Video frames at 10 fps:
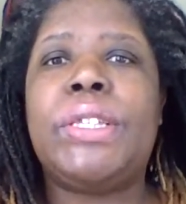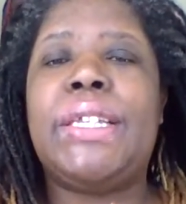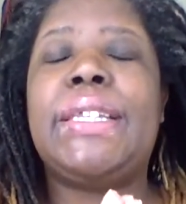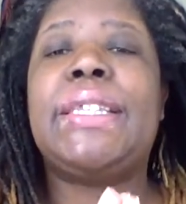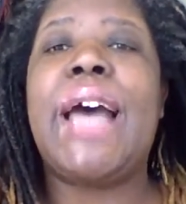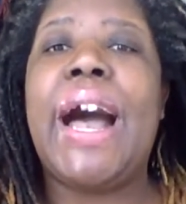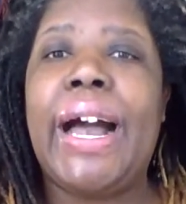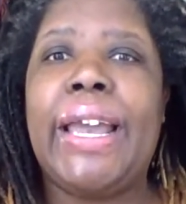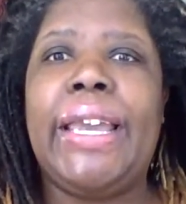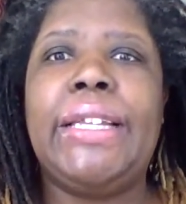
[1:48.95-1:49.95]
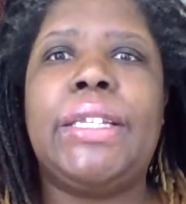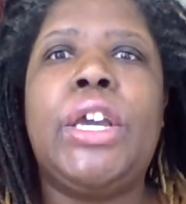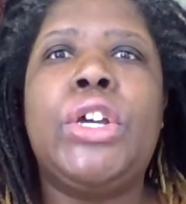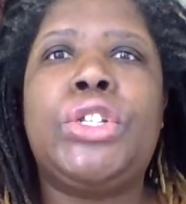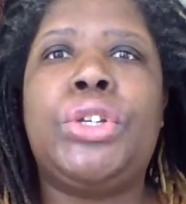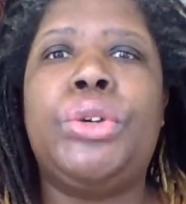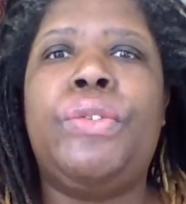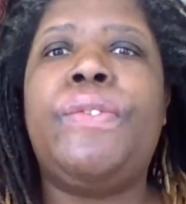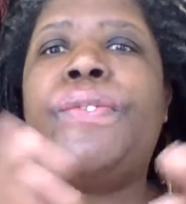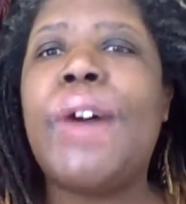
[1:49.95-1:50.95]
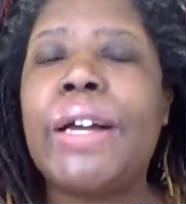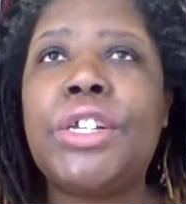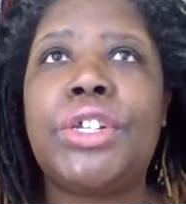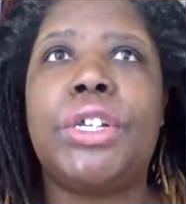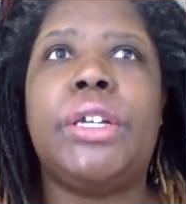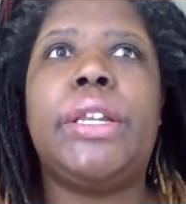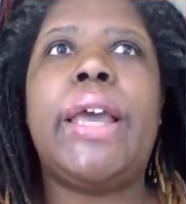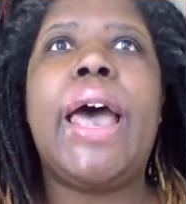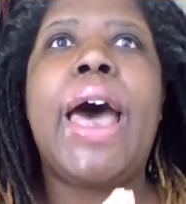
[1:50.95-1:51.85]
designed to function